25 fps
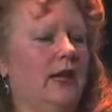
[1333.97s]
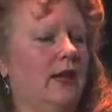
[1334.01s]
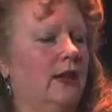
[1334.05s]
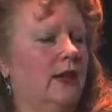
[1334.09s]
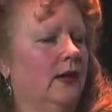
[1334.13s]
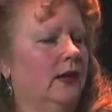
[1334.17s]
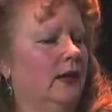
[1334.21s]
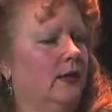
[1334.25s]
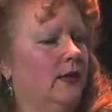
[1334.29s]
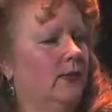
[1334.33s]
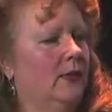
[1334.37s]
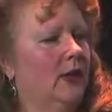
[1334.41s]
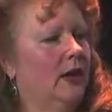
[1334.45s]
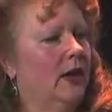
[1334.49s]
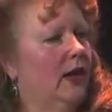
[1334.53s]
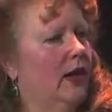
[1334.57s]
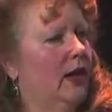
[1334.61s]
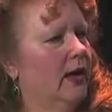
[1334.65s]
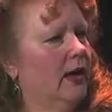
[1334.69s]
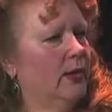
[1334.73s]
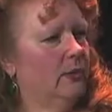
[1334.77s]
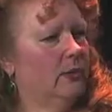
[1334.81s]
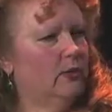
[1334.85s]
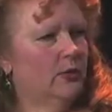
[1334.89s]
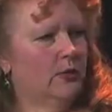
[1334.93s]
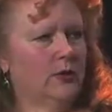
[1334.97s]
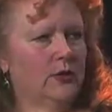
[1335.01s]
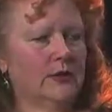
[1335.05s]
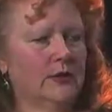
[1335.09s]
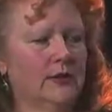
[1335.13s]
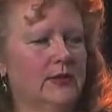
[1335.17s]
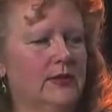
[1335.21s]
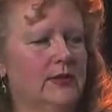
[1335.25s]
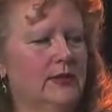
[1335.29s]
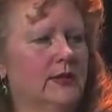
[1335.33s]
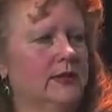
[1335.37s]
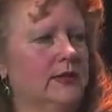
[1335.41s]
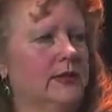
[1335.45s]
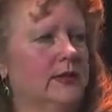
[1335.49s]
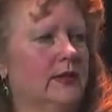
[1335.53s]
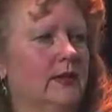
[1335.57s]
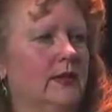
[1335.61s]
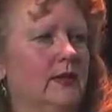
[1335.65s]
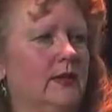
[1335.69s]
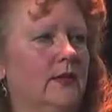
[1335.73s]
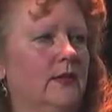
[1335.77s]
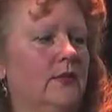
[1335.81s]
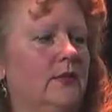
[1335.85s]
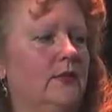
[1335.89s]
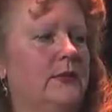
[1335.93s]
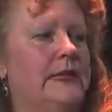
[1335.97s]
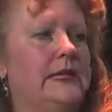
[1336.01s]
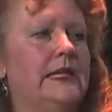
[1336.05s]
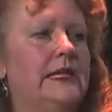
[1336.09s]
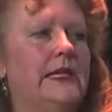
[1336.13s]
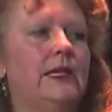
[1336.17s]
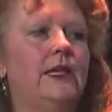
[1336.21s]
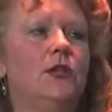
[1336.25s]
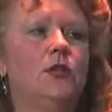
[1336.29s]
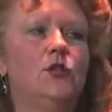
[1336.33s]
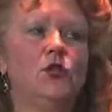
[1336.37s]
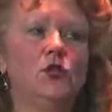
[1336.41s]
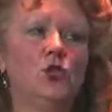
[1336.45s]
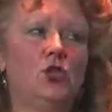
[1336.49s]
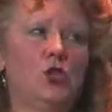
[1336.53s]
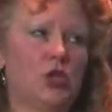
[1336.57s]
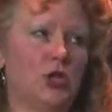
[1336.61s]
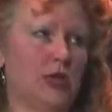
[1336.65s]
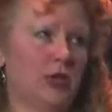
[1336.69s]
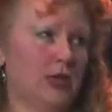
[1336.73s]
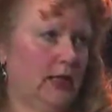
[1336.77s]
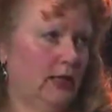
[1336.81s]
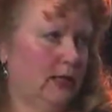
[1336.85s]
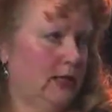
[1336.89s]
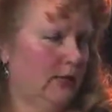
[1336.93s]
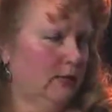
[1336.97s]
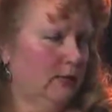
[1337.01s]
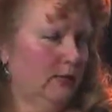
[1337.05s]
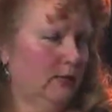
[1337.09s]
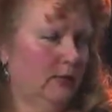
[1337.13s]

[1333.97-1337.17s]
Hybrids, CNG,